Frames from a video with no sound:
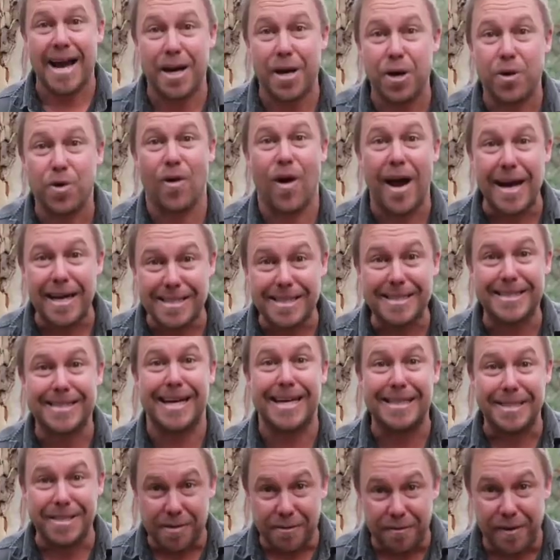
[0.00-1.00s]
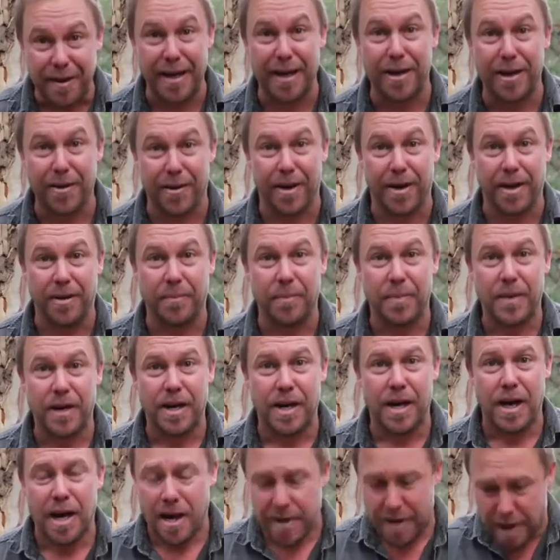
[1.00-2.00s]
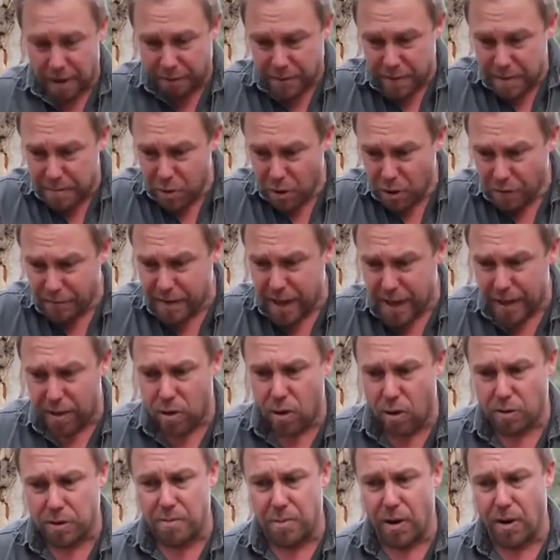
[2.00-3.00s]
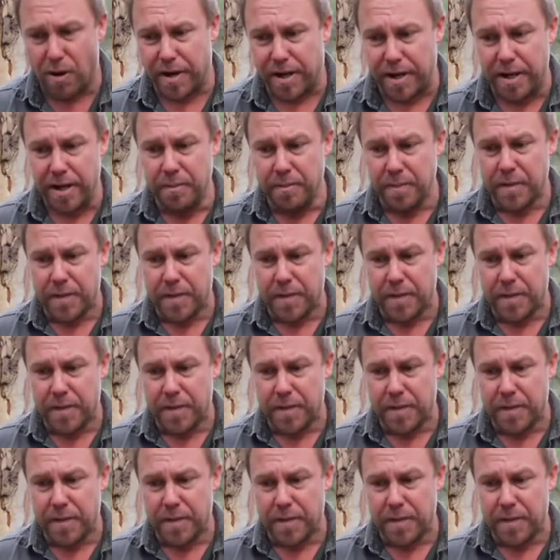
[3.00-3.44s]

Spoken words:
a great sense of hearing. Now, if we move down along the body,